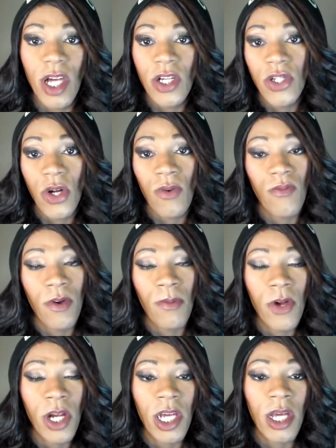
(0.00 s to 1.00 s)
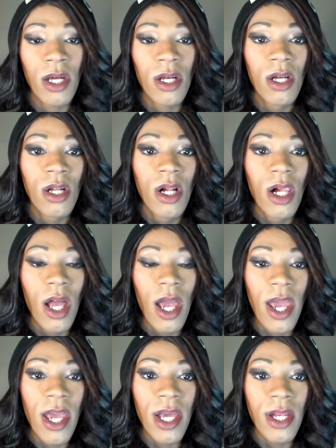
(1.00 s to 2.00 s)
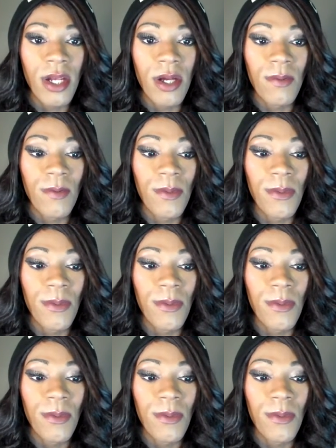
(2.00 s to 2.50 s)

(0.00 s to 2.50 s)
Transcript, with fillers: I don't feel pretty, and